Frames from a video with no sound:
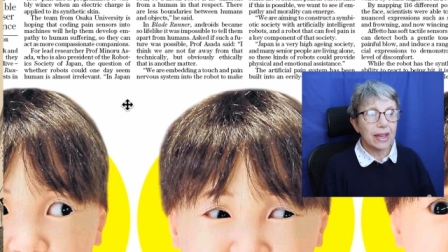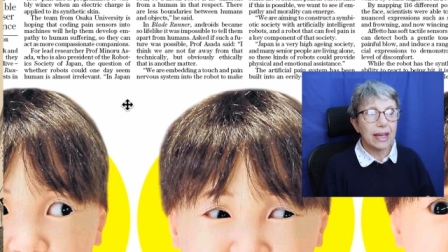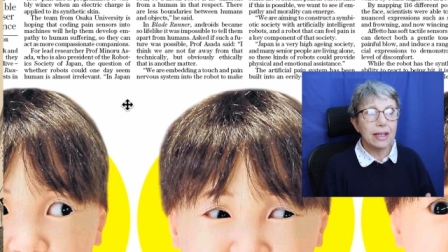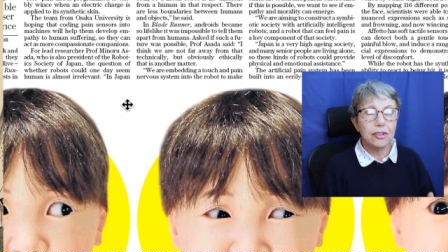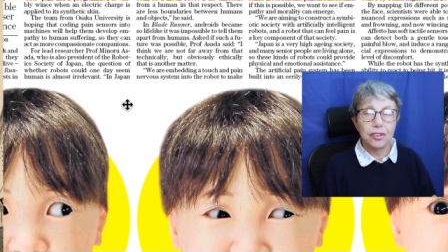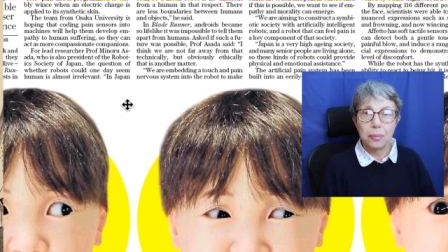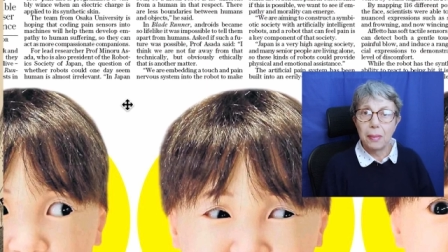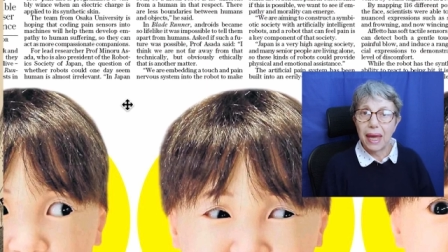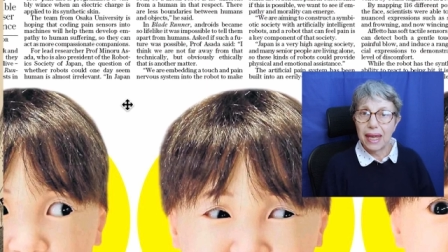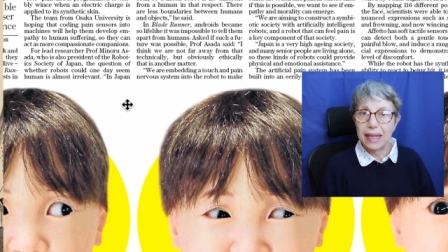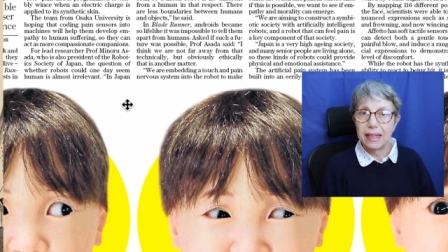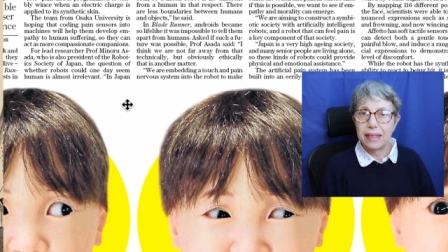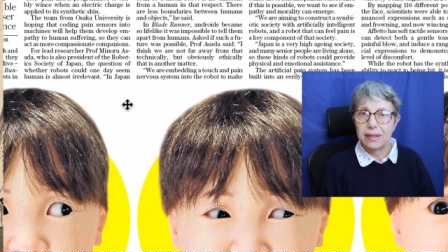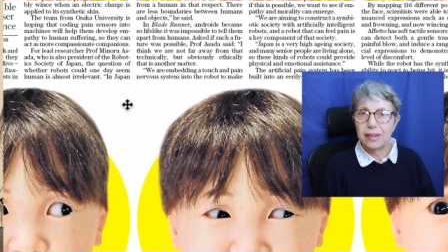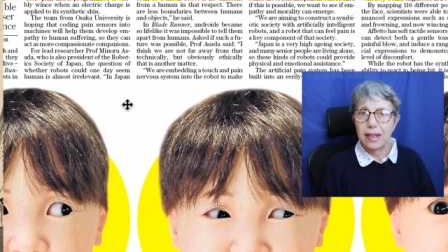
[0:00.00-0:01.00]
he's
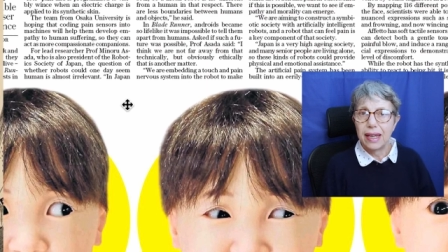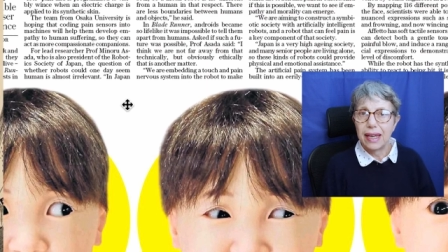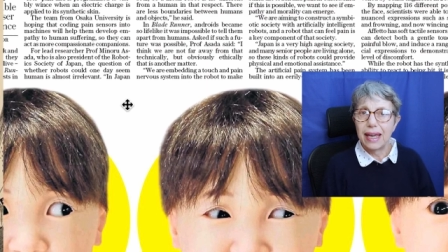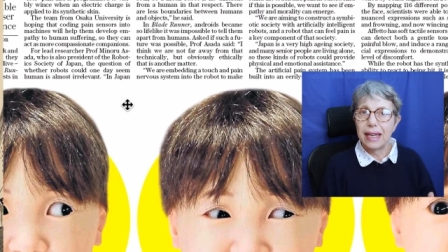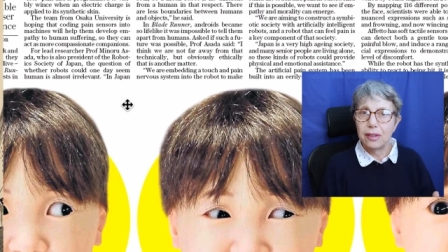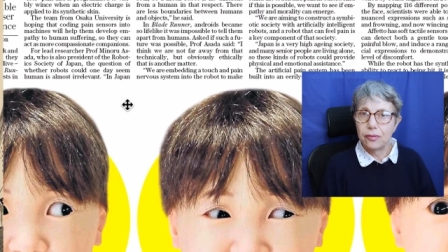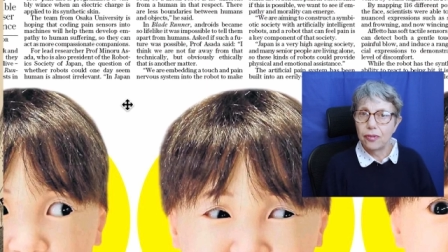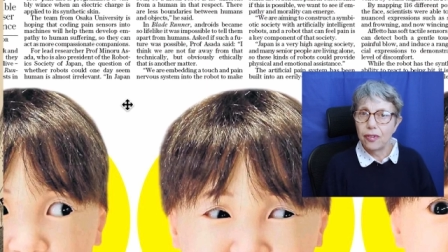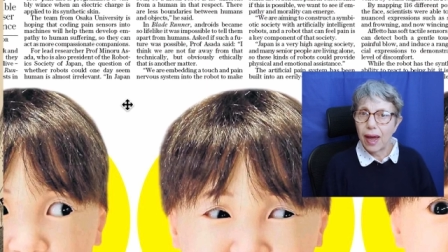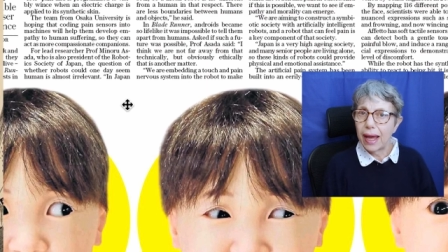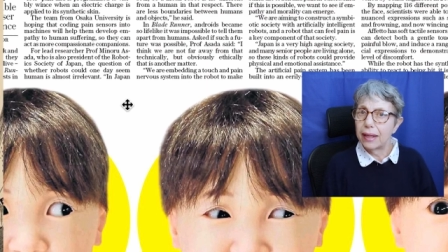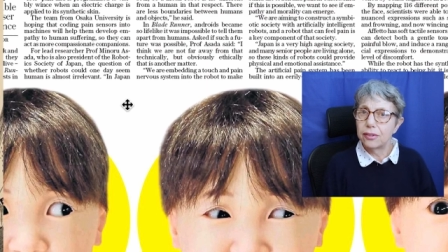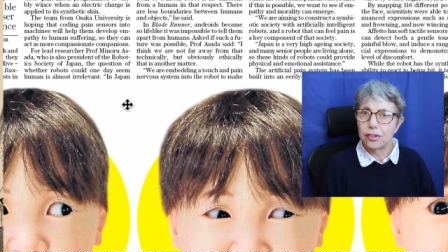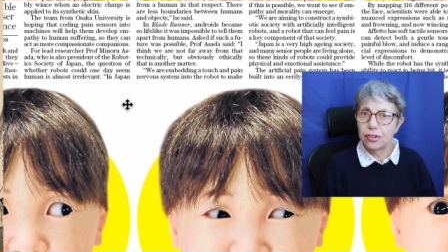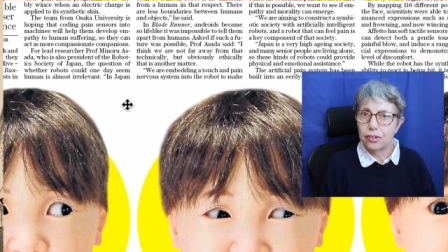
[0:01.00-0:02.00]
made in
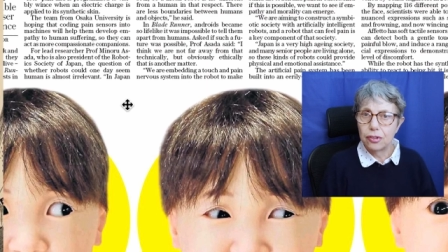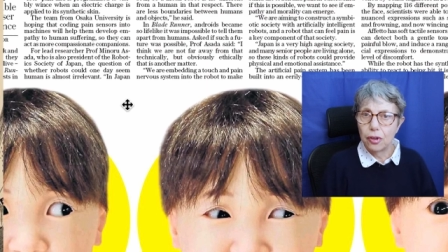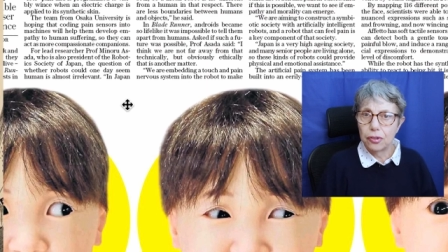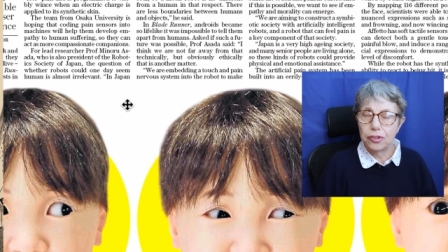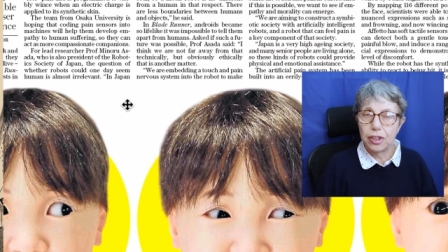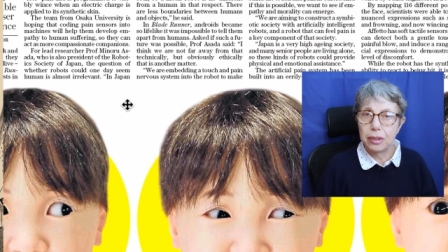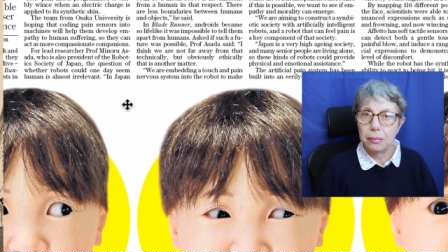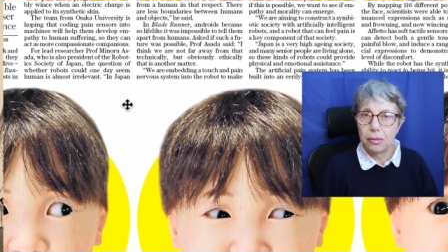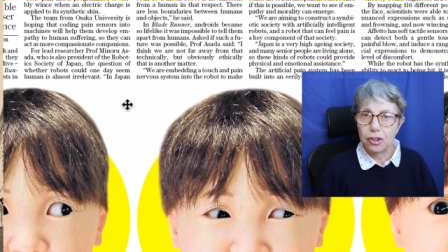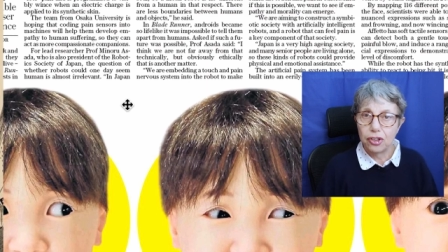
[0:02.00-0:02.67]
vats, not in